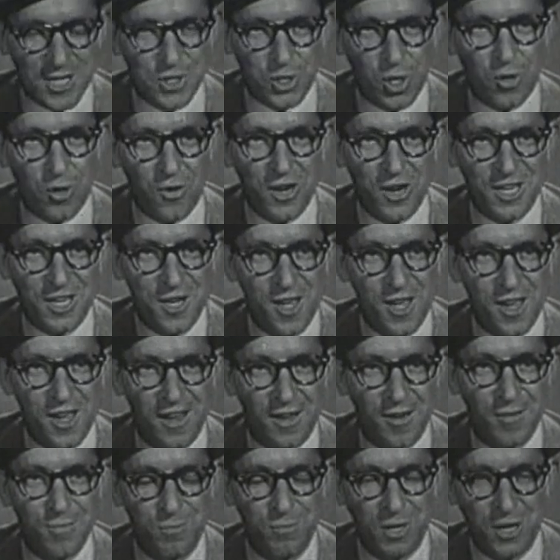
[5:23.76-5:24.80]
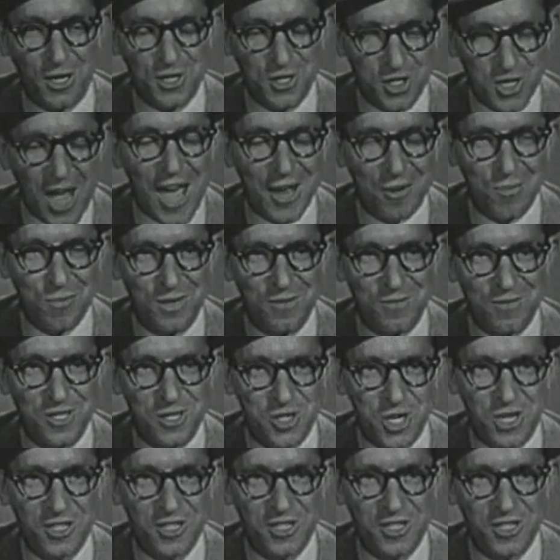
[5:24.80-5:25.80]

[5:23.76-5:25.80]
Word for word: a historic day, but a sad one for